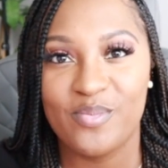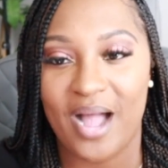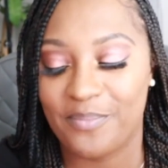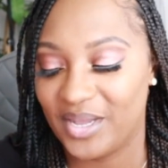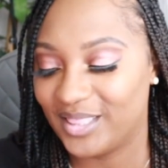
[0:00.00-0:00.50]

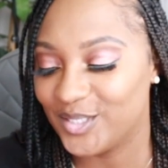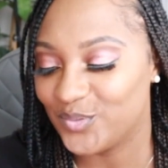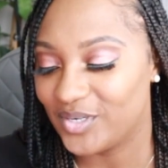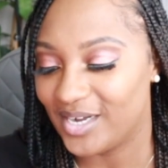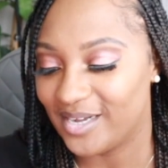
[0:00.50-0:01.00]
I picked this
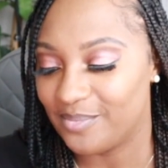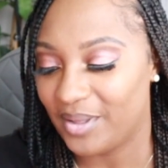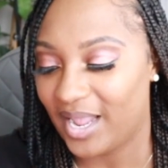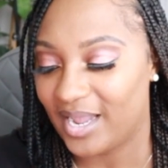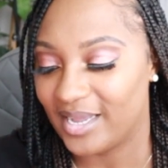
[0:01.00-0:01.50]
one
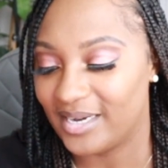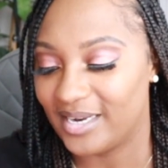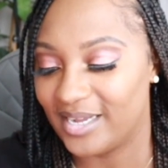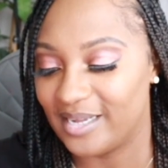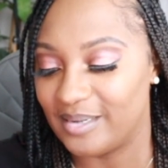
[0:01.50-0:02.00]
up
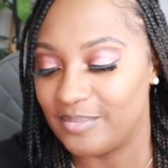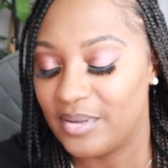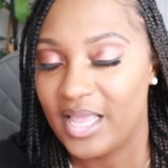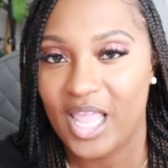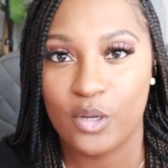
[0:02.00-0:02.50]
and
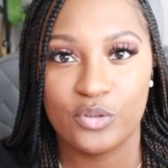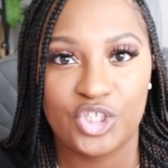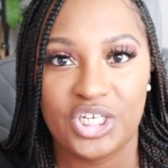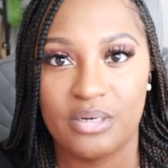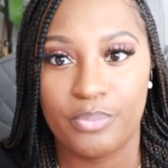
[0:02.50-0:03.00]
it was
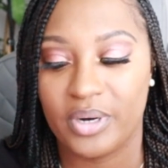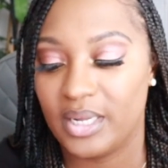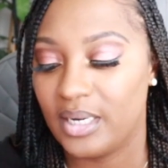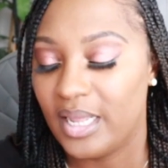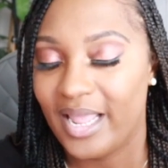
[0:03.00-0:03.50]
cheetah
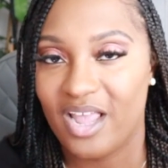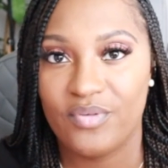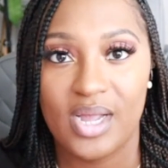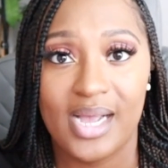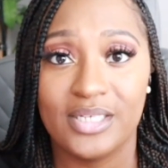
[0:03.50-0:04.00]
print. If
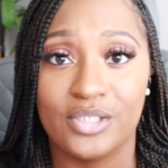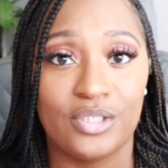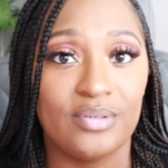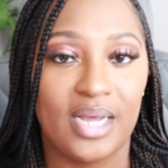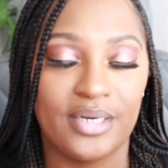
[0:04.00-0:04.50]
you guys
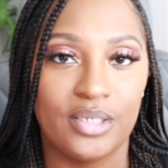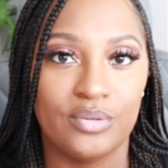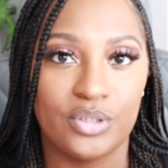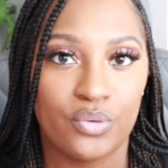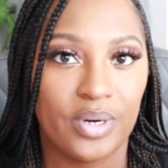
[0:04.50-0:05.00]
do not know,
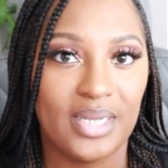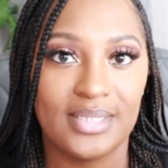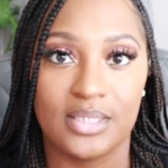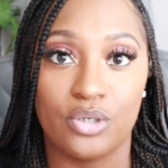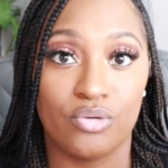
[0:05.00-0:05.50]
Notori
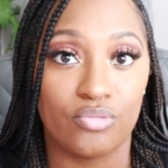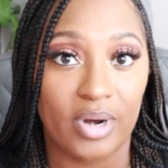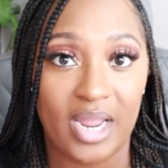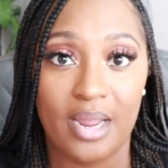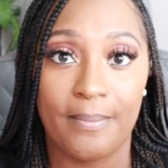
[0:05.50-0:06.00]
is a
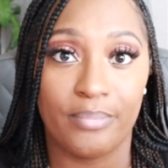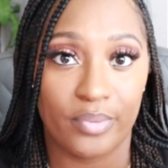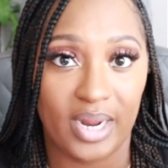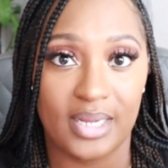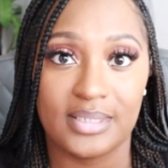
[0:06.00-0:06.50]
great
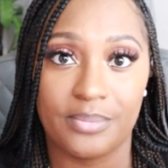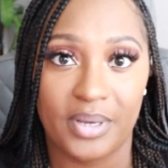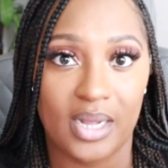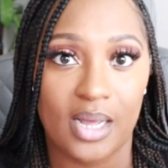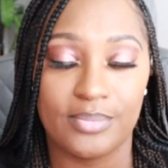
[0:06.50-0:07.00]
brand to
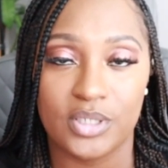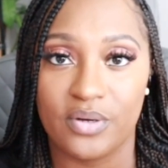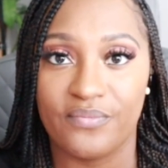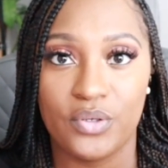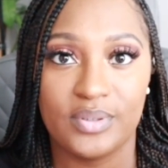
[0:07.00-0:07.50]
pick up. So
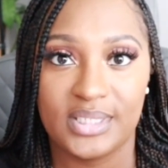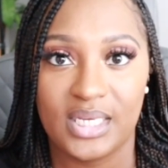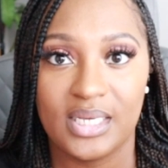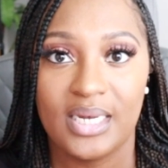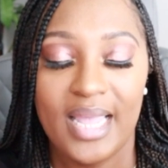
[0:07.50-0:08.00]
if you
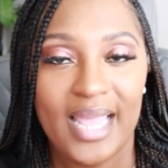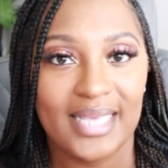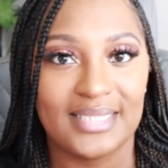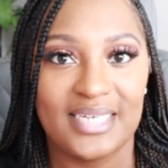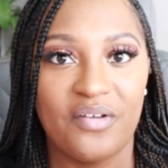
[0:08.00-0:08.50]
see it,
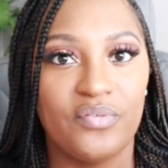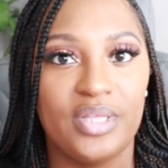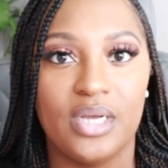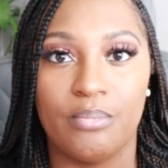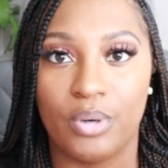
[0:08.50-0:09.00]
it's
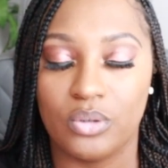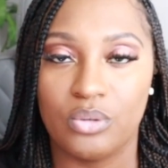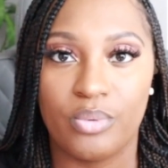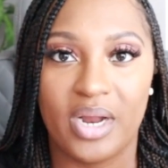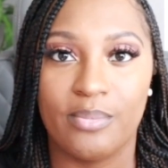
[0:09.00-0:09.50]
definitely a
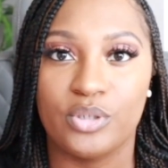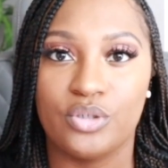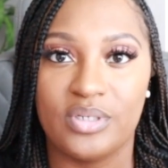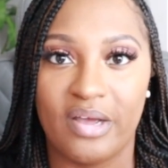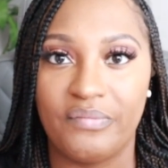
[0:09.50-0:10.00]
Bolo brand, but
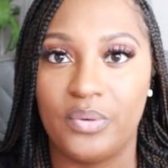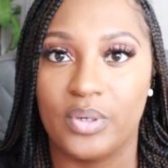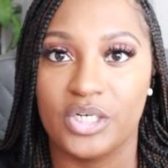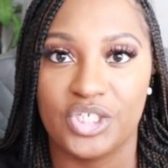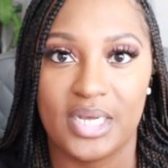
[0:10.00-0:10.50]
you definitely
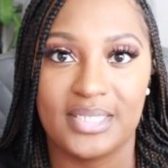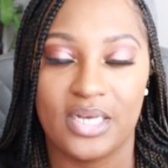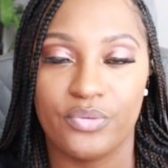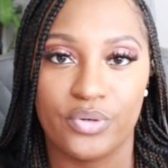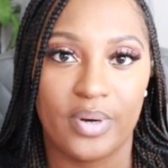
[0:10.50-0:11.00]
want to check
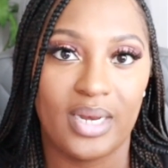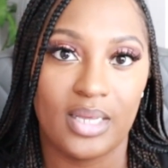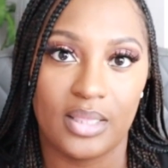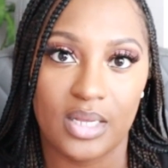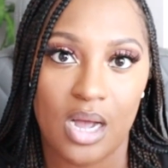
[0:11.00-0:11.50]
sell-through rate
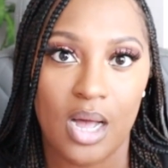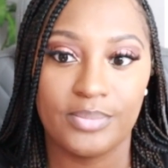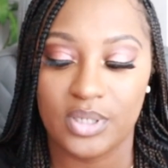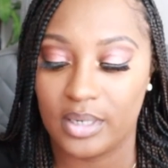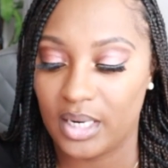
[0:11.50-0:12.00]
and the
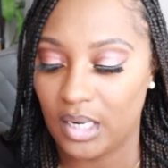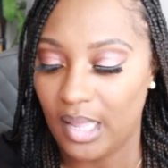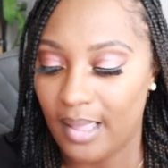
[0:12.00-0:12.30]
comps on it.